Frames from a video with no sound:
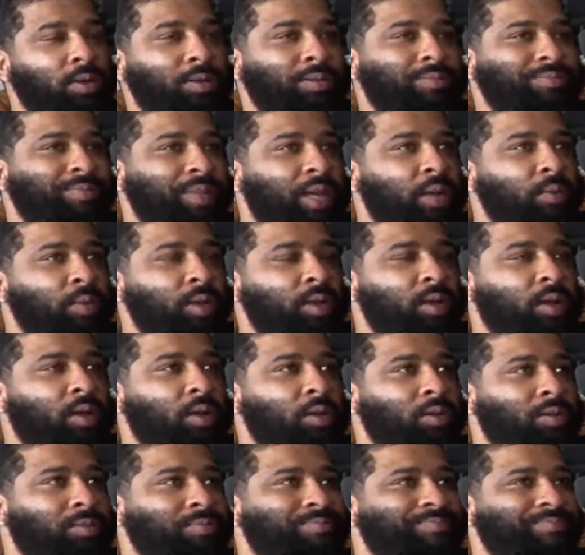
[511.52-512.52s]
There we
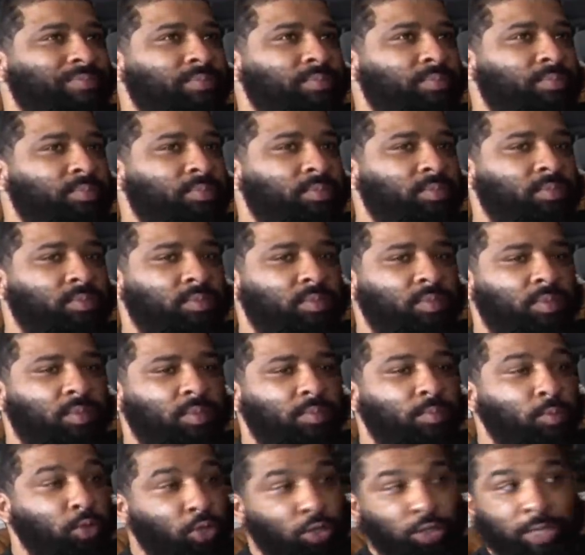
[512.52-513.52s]
go.
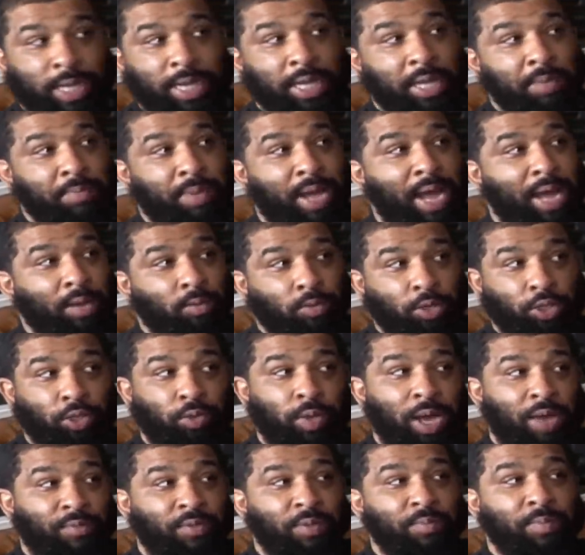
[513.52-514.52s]
Would you take him back? Would
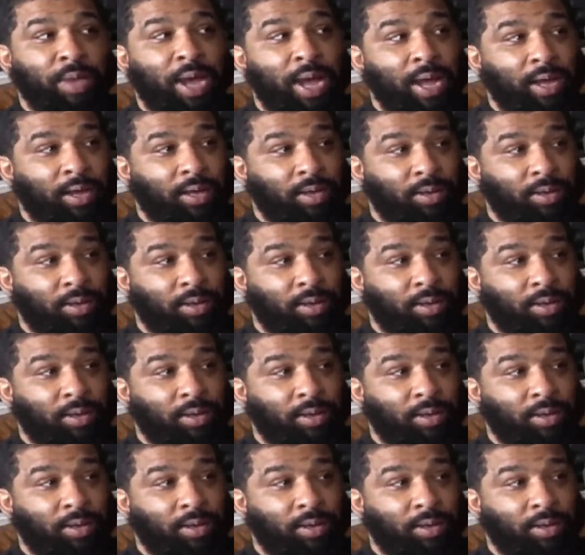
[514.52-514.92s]
you have him back?